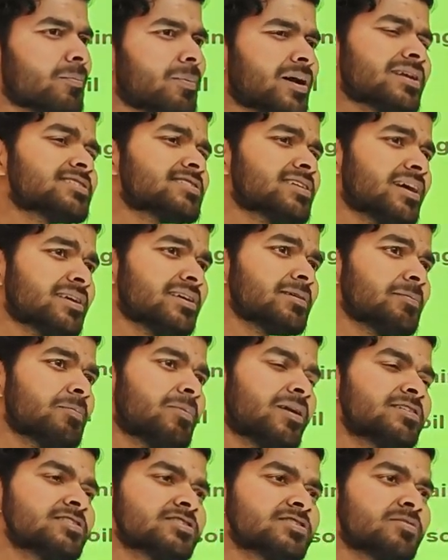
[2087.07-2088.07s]
parasitic
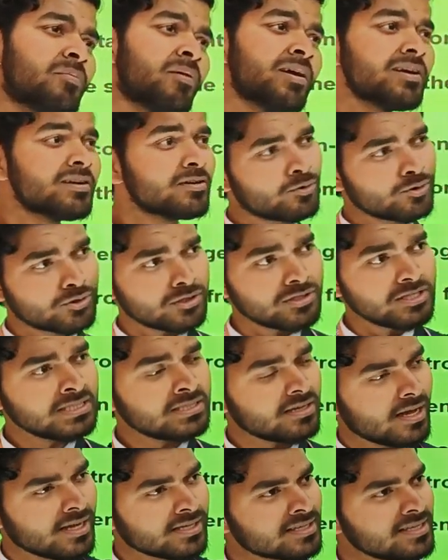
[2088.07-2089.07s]
plants. What question
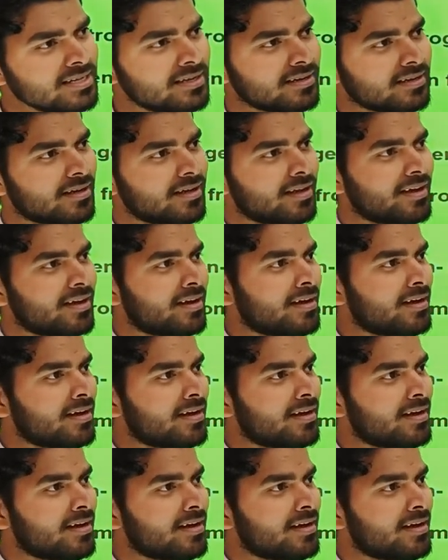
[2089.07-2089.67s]
is asking?